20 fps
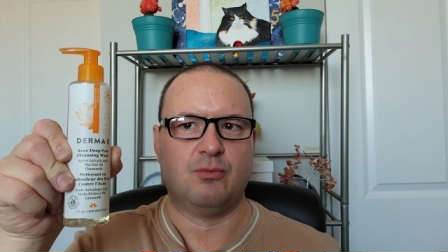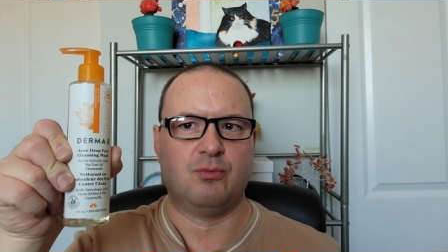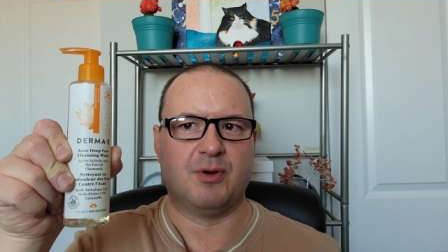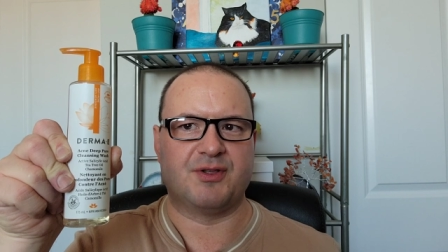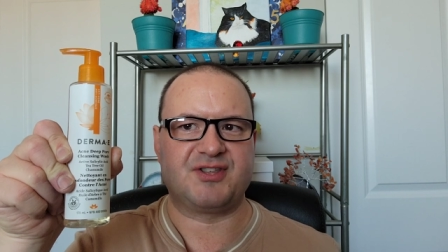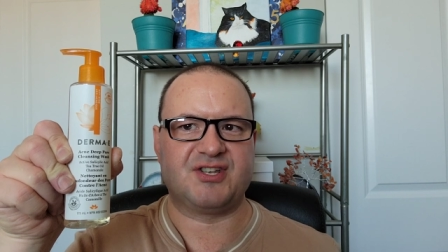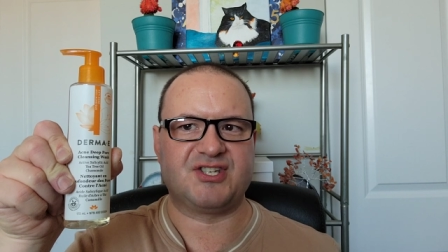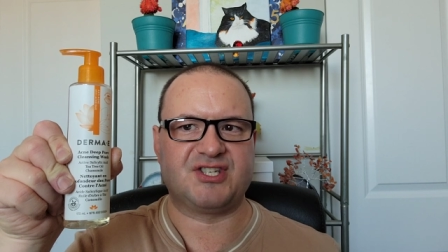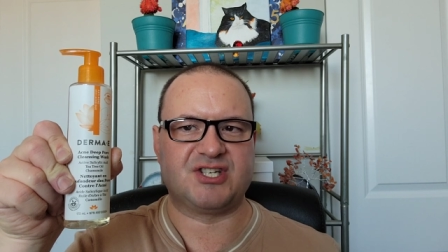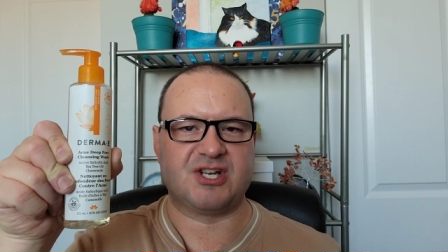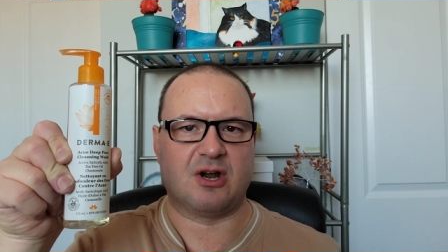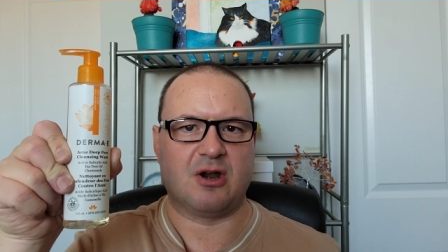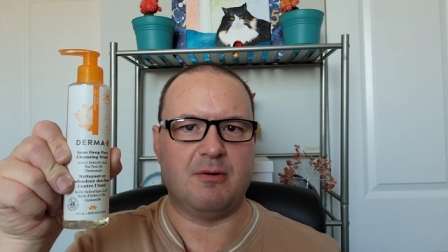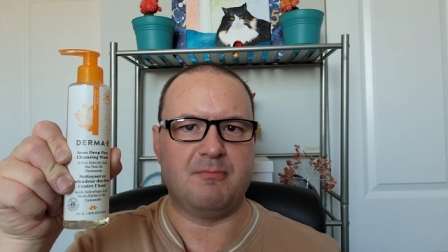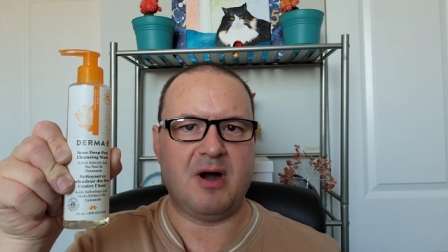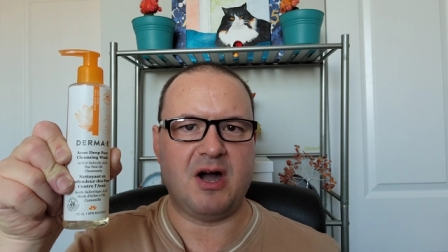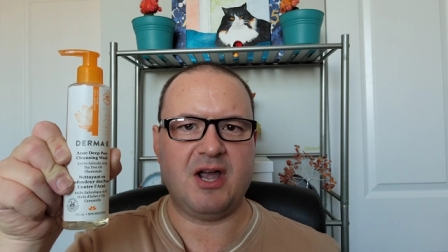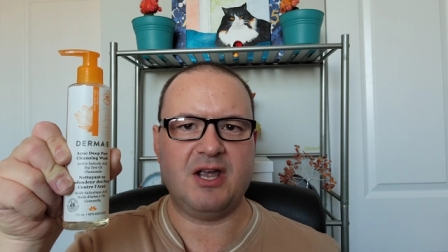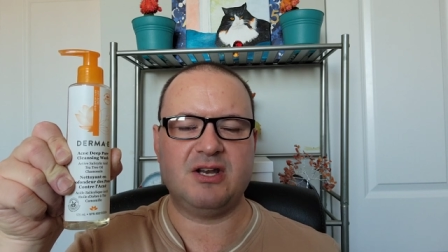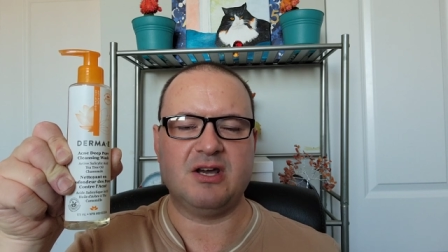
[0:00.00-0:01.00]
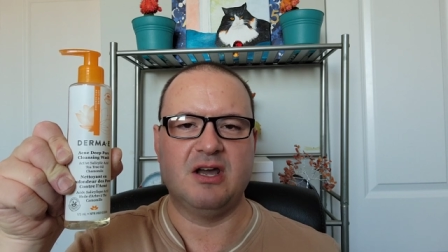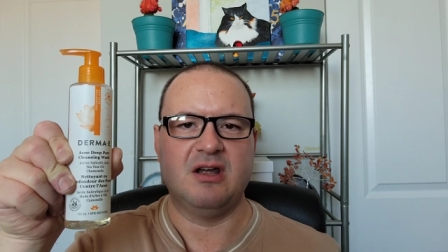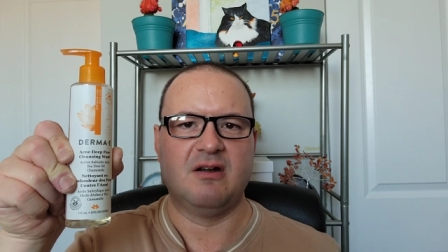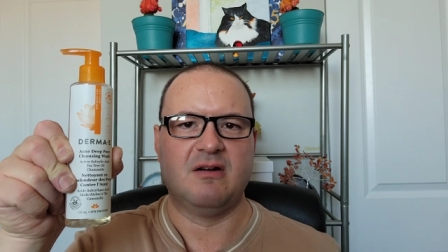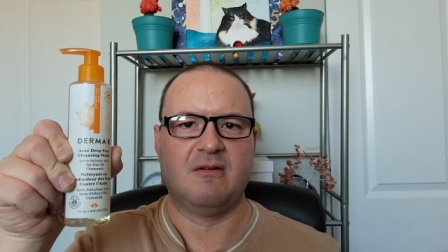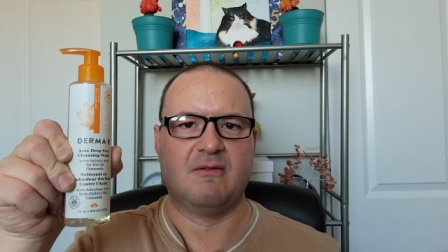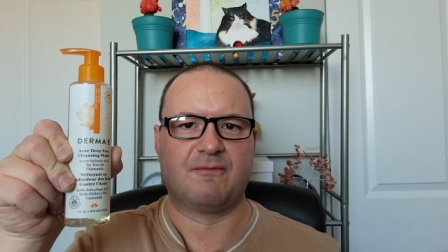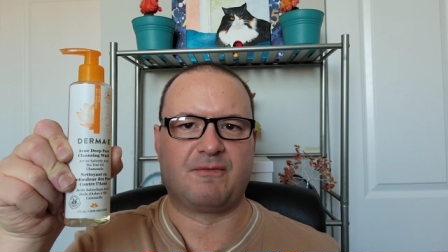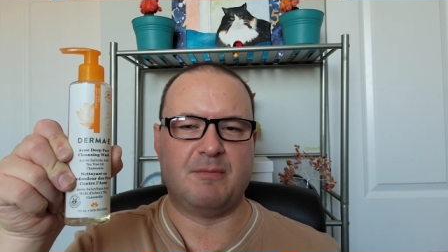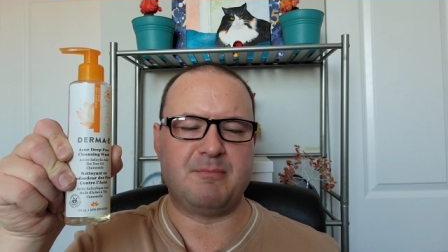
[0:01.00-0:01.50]
with ceramide
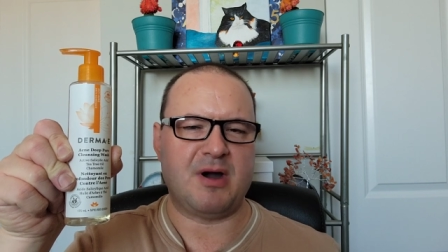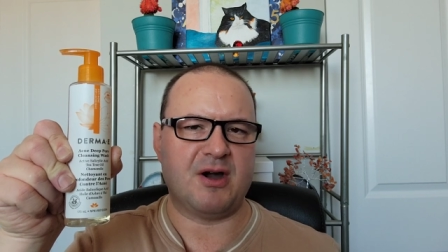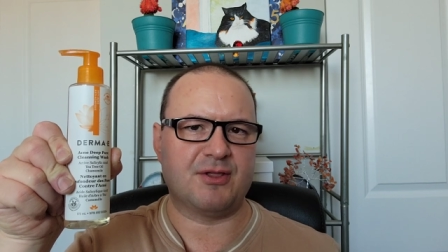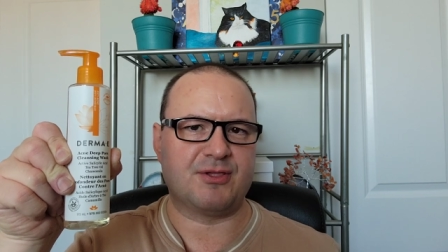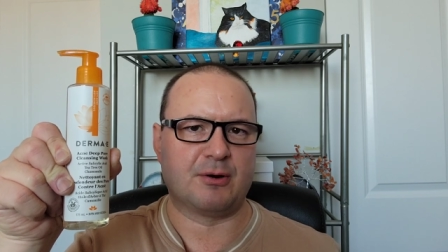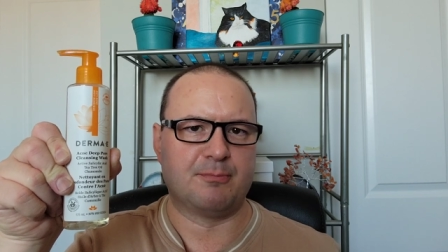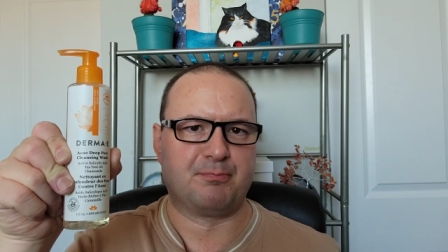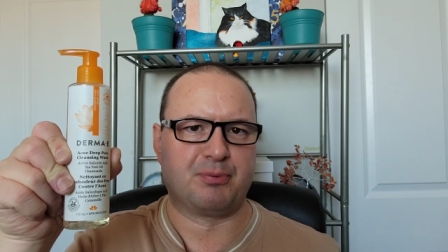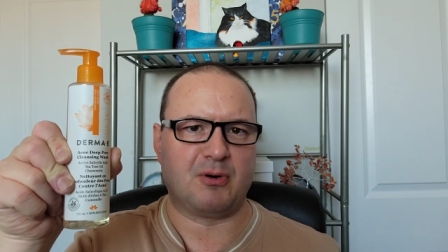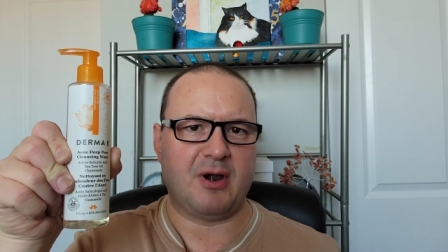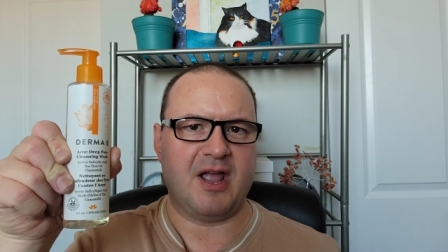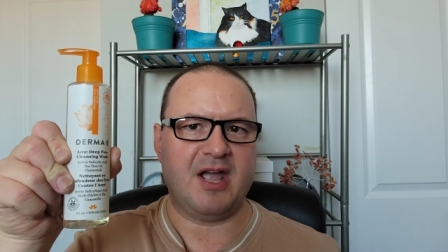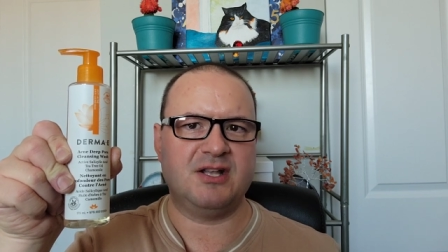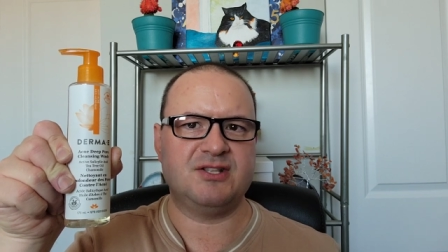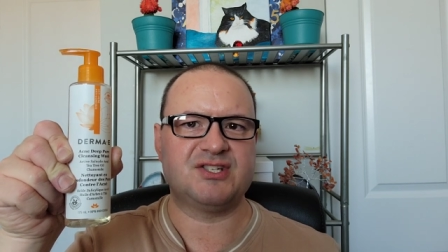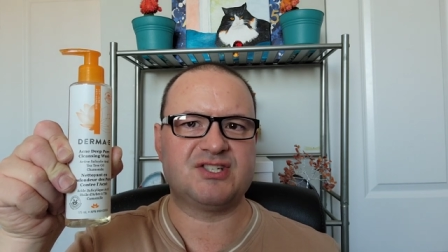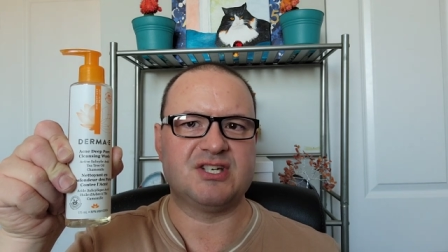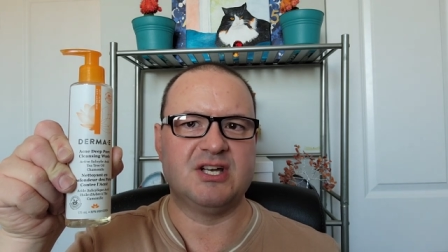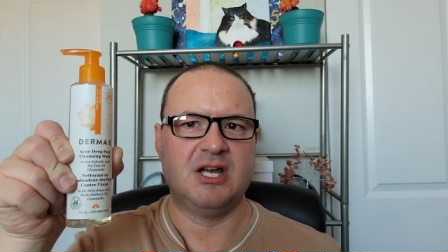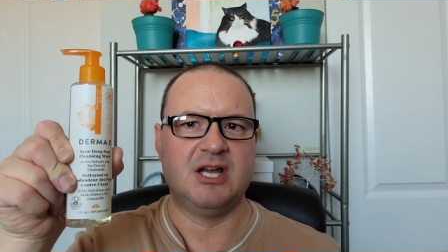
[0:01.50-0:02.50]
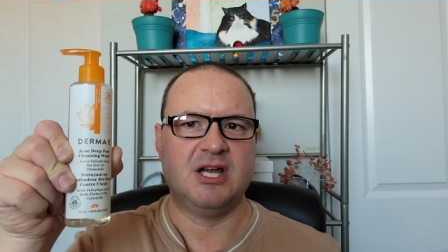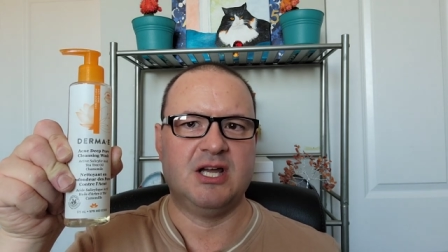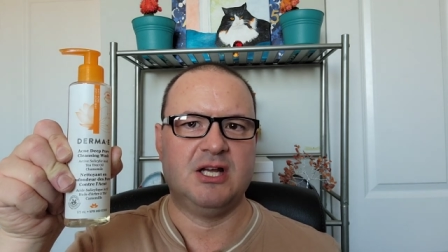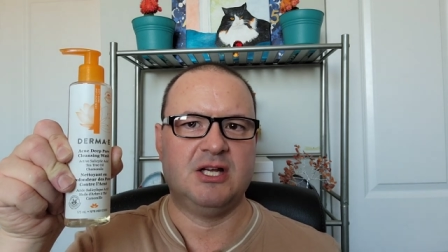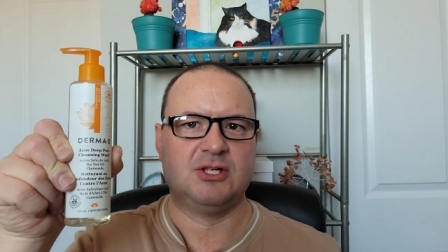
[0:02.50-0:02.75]
from other brands